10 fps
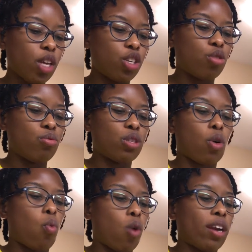
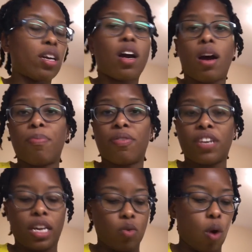use 1 cup of
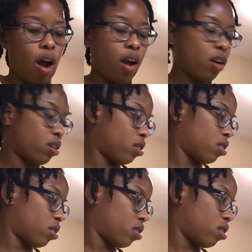quinoa.
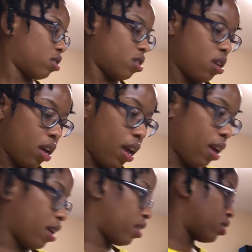
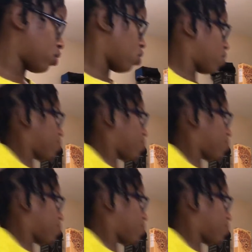And